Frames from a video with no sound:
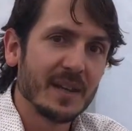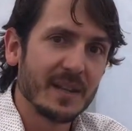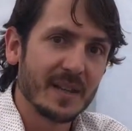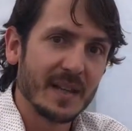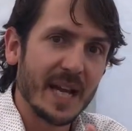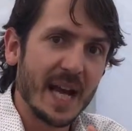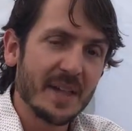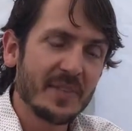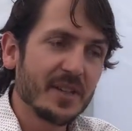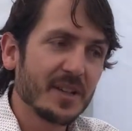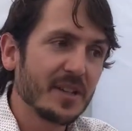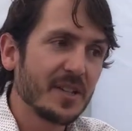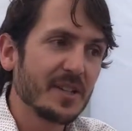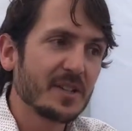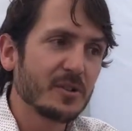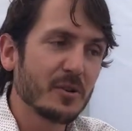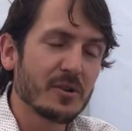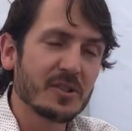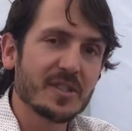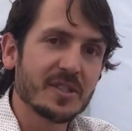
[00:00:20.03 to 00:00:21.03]
that ethically
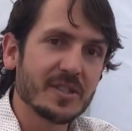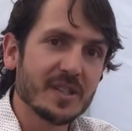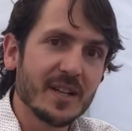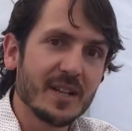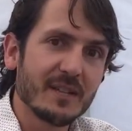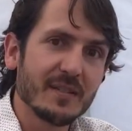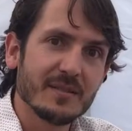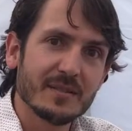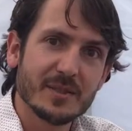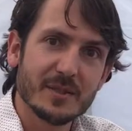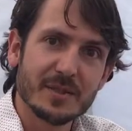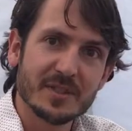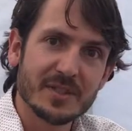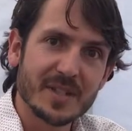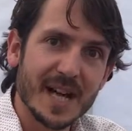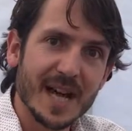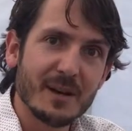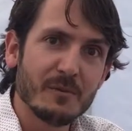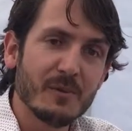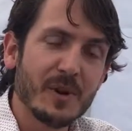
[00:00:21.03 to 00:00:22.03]
sources it, so it's
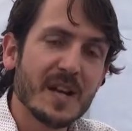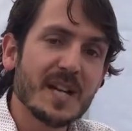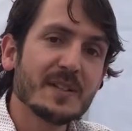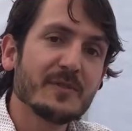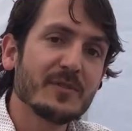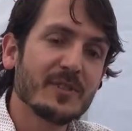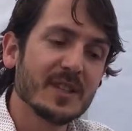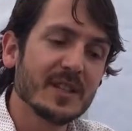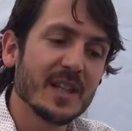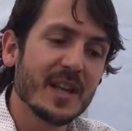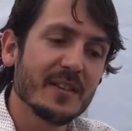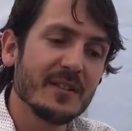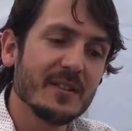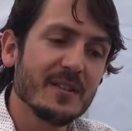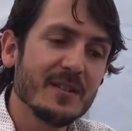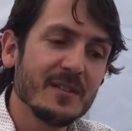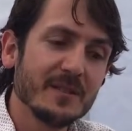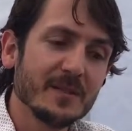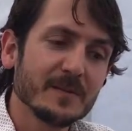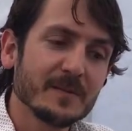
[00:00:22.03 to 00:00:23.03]
not raised for the
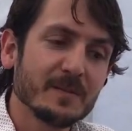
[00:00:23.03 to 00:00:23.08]
leather.